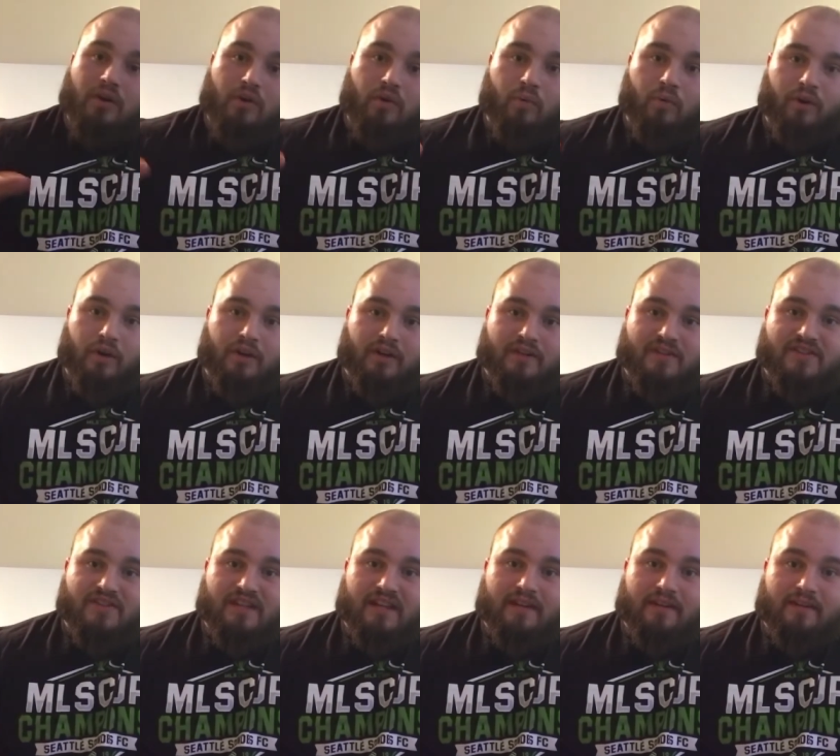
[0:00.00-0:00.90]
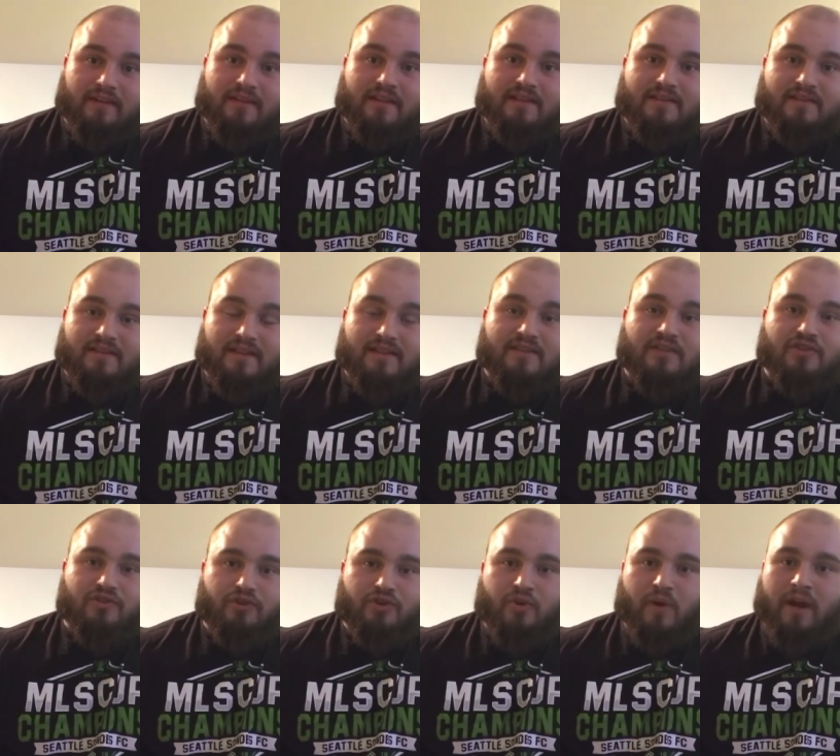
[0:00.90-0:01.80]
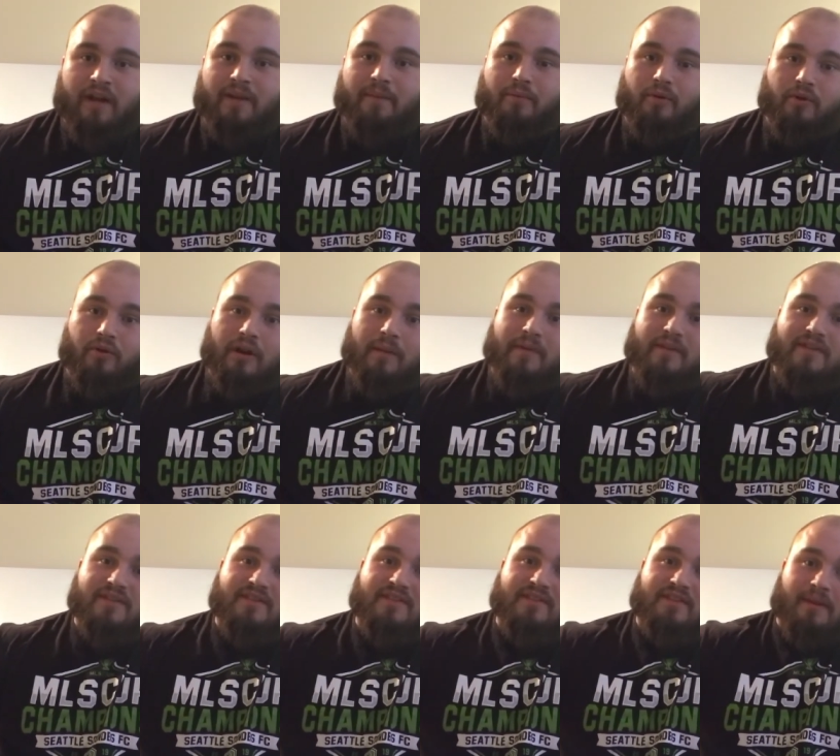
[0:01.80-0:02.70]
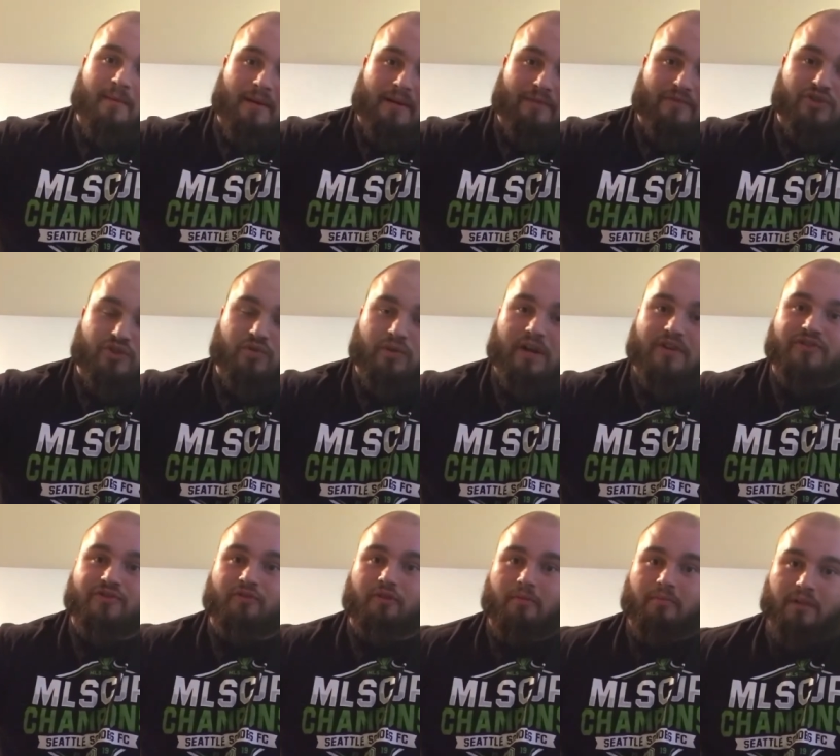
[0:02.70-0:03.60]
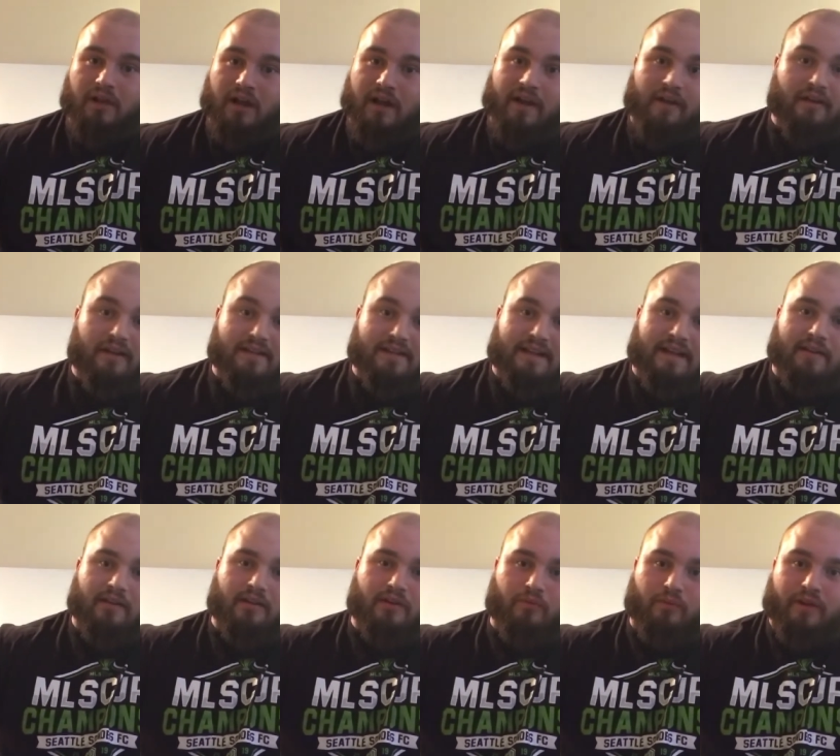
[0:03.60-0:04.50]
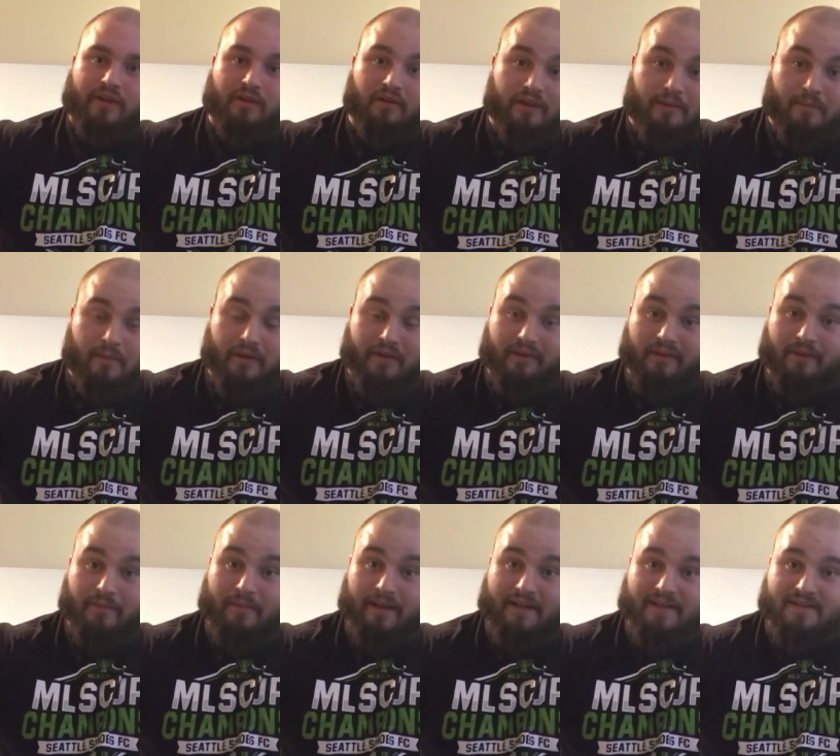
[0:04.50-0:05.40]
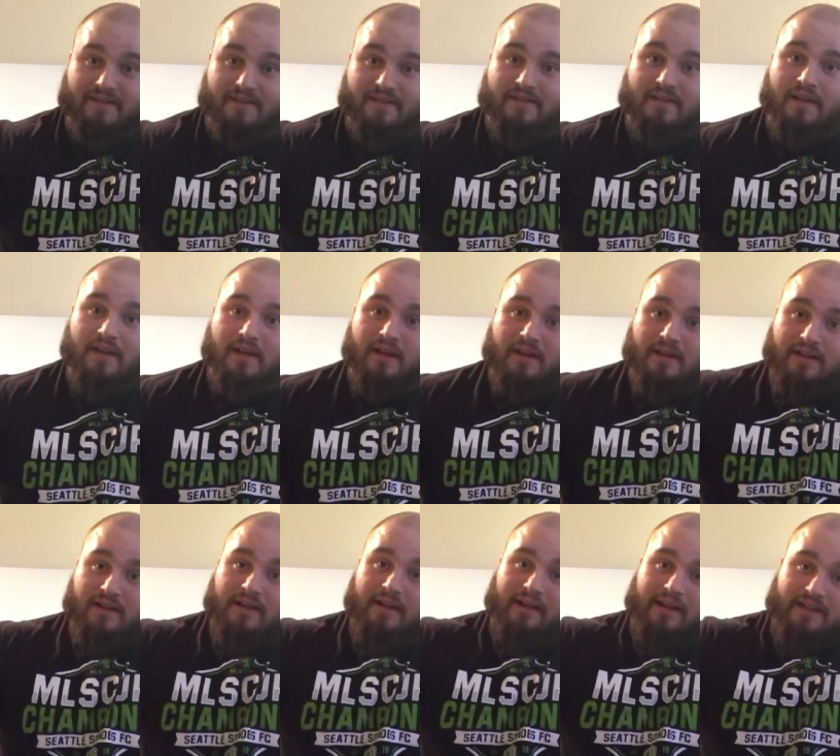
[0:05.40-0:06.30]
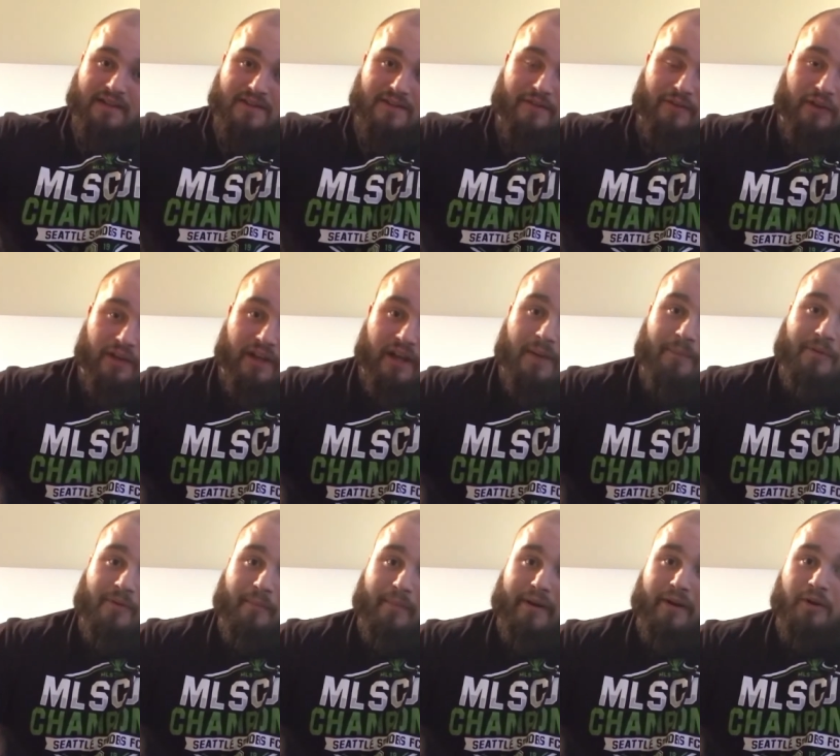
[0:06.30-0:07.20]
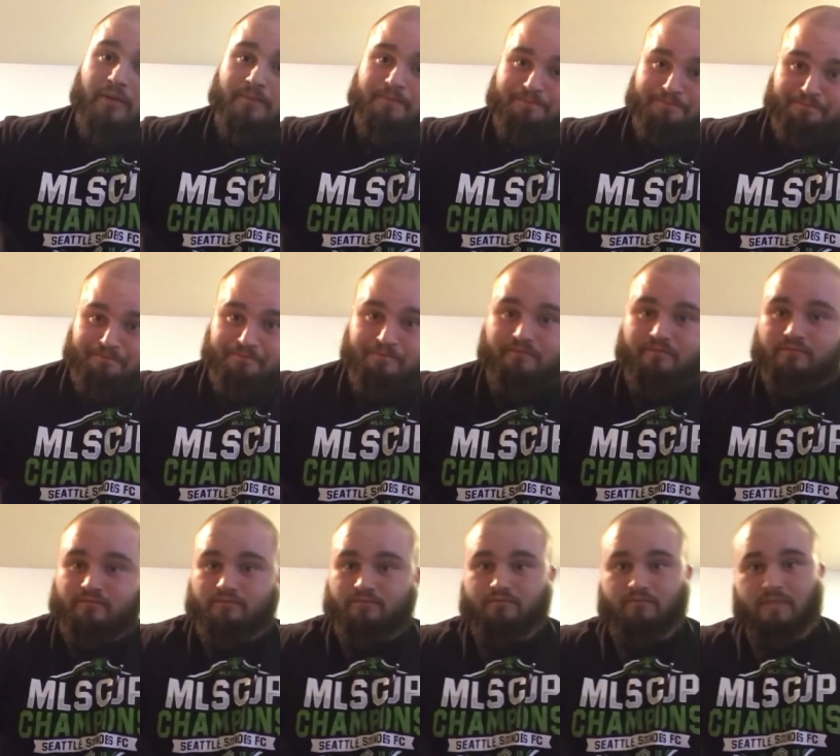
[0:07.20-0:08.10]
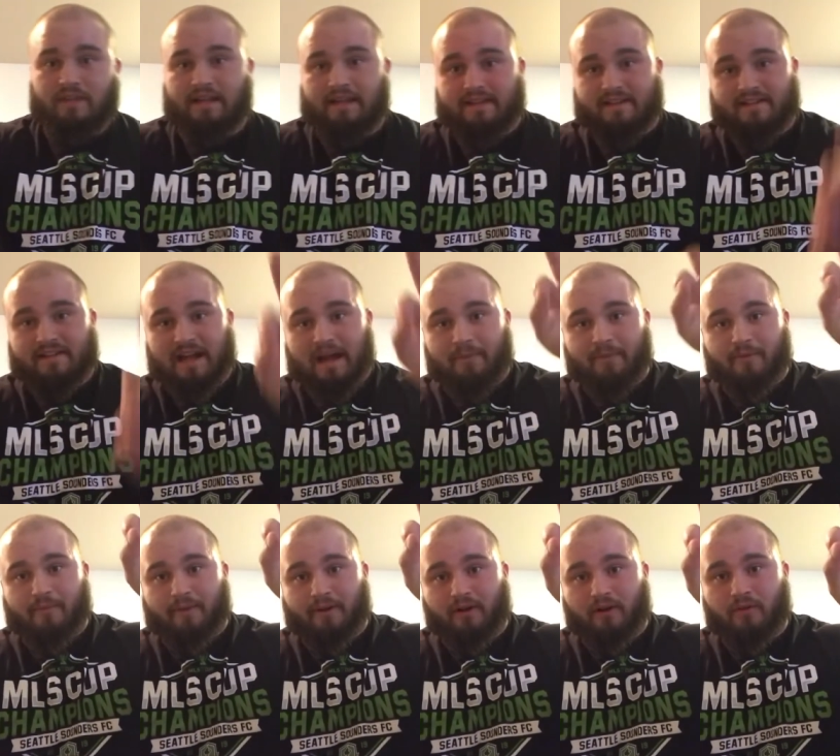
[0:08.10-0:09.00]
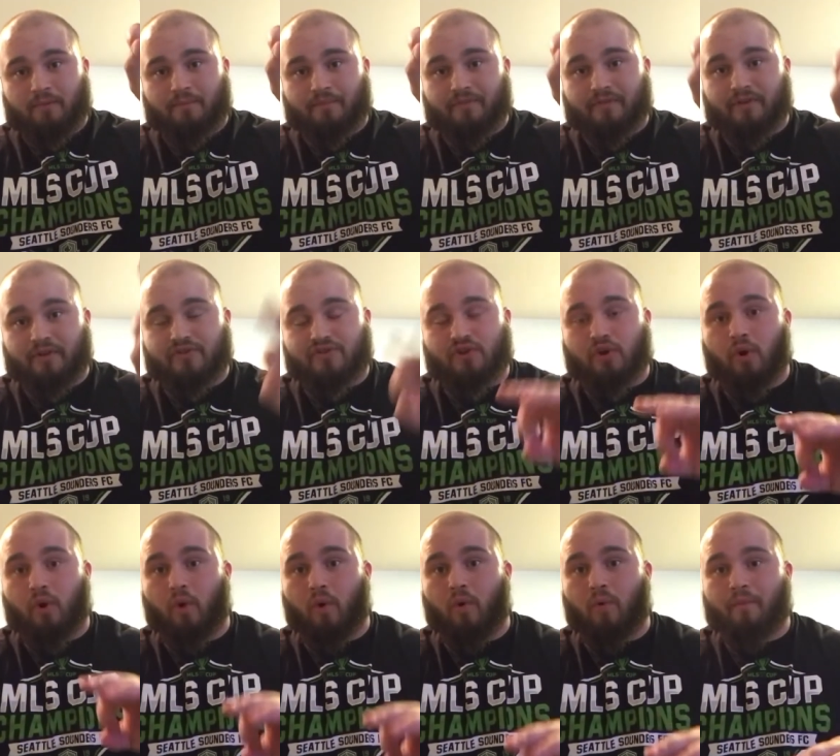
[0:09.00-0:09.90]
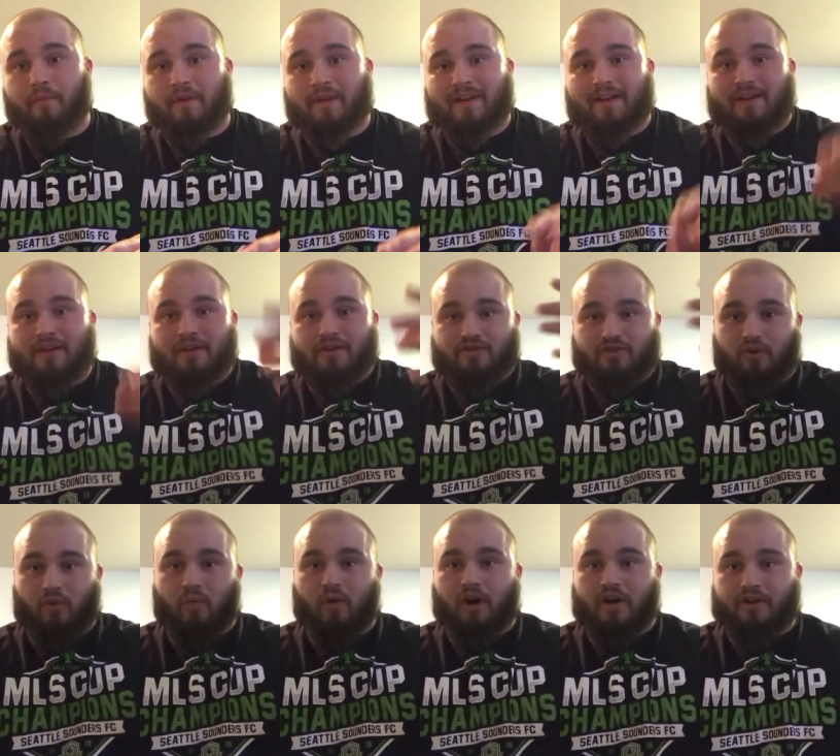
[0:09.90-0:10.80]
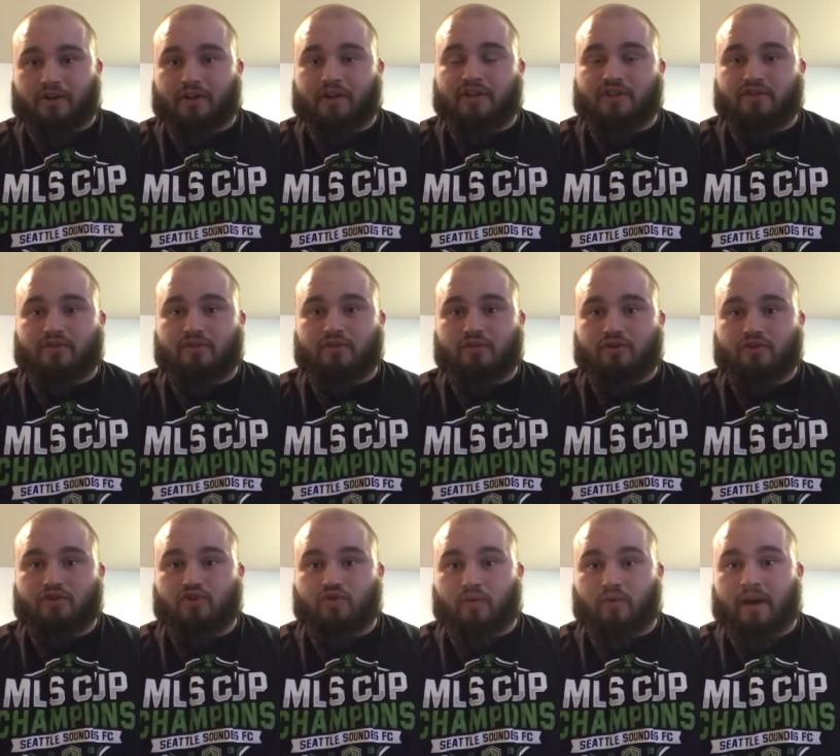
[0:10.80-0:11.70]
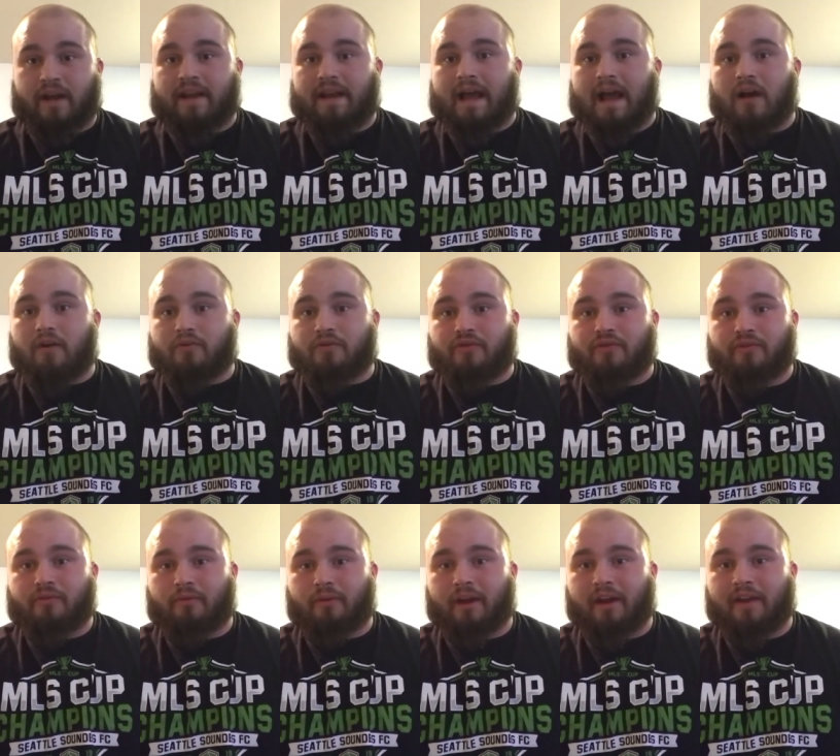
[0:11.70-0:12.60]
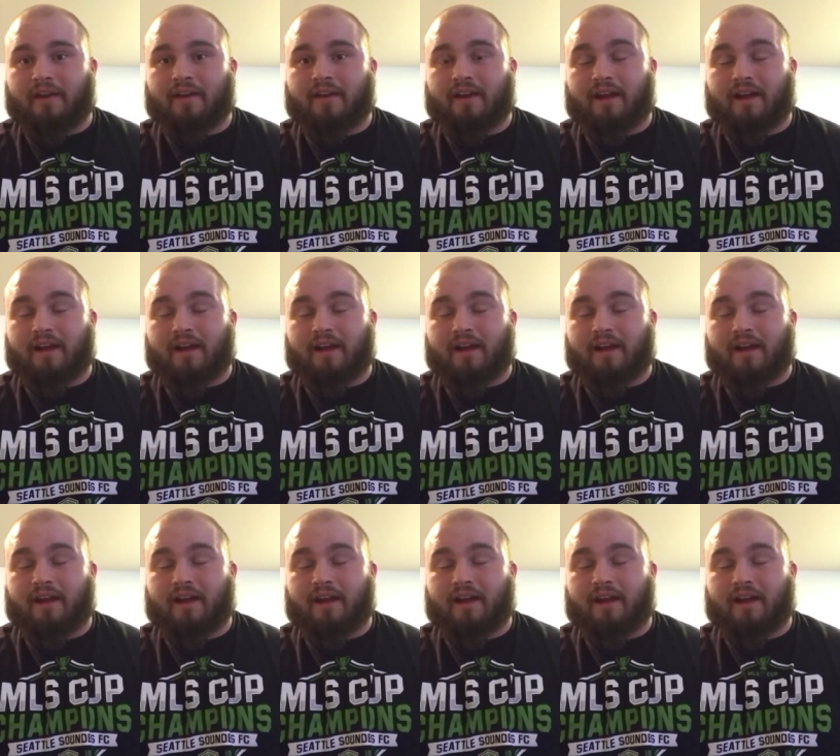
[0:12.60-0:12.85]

We're gonna say that these, this is your training program and this is the amount of stress you're applying on a daily, weekly, monthly basis. It's filling up the barrel. At the top of the barrel, there's a hole so water can drain out, right?